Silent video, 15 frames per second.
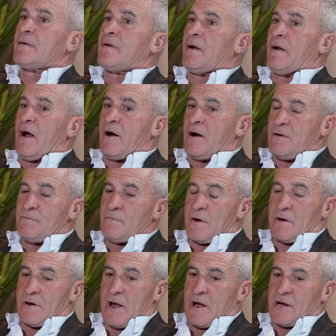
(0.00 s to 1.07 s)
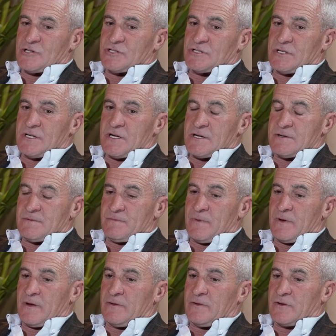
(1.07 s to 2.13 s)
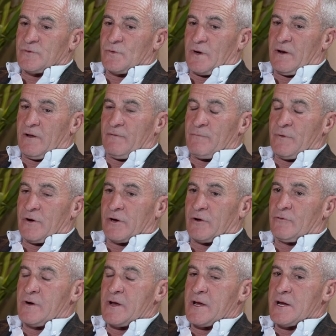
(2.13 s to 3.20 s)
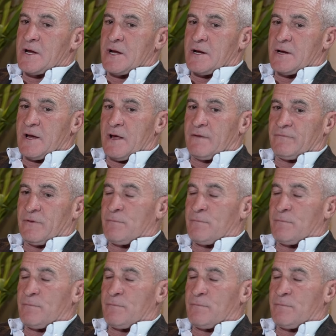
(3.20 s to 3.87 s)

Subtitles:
I'm actually in the twilight of my career. I have the